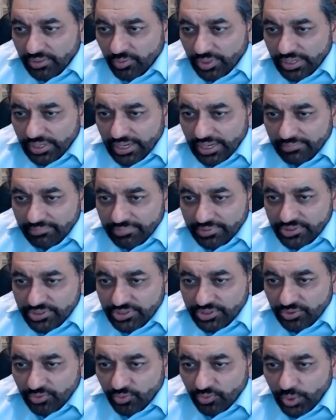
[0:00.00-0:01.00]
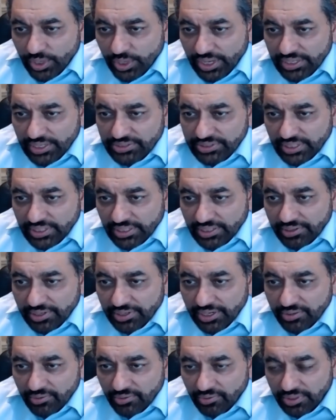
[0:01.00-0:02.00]
what happens to wage
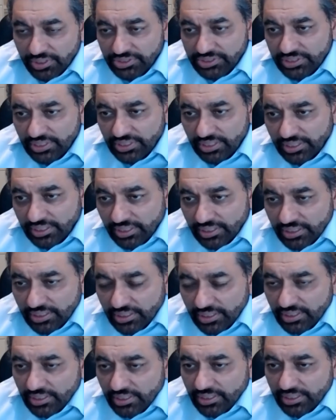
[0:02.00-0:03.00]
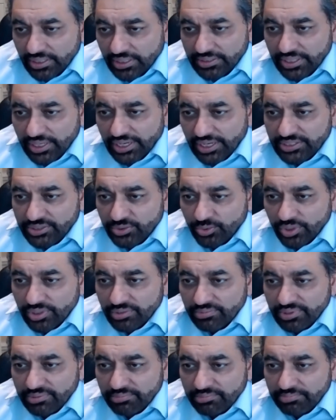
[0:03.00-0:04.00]
agreed originally in the
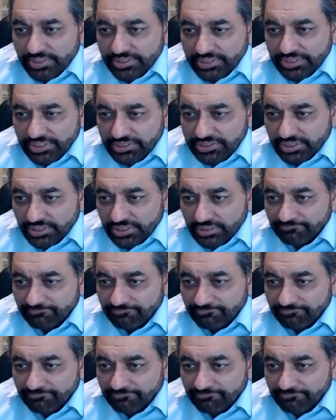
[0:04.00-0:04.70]
H-1B petition?